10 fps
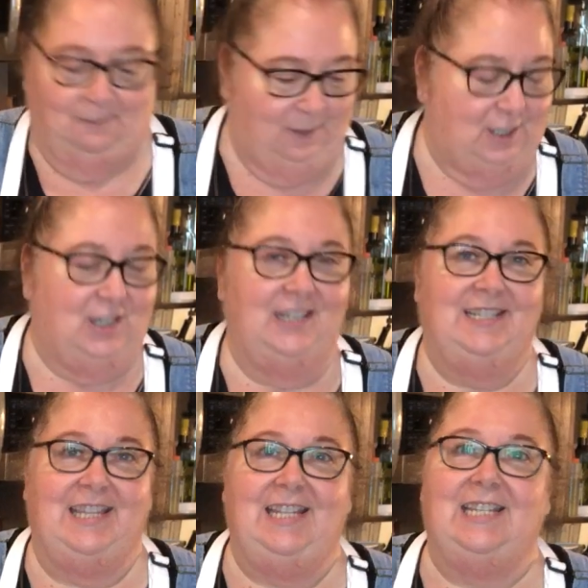which
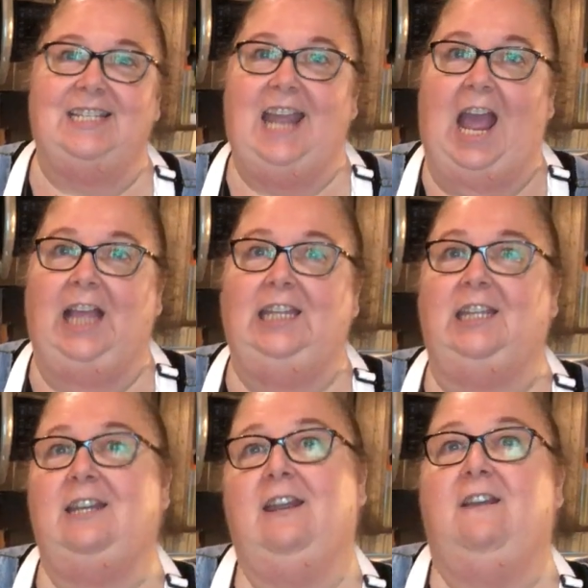is these
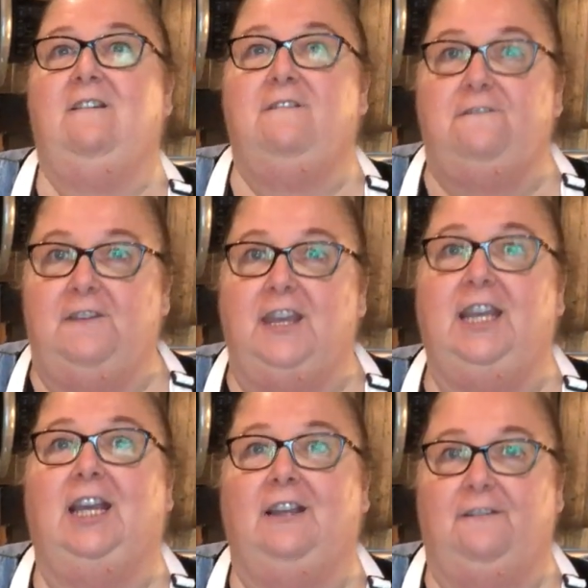Italian
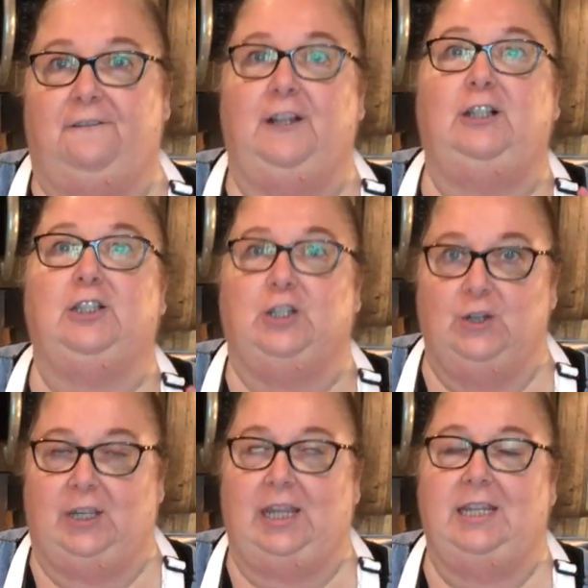fig-filled
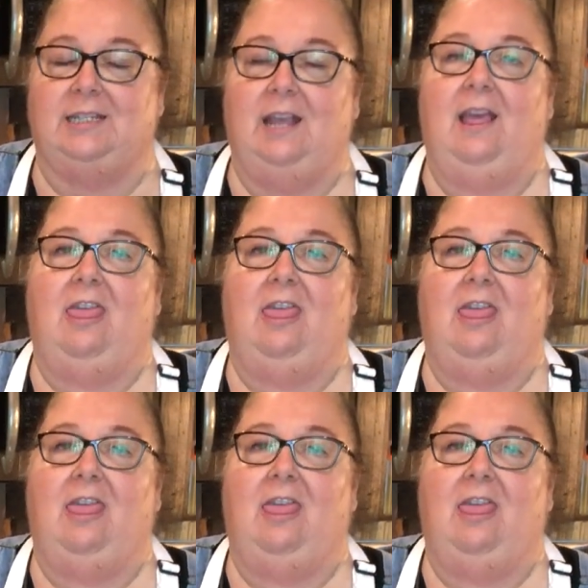cookies.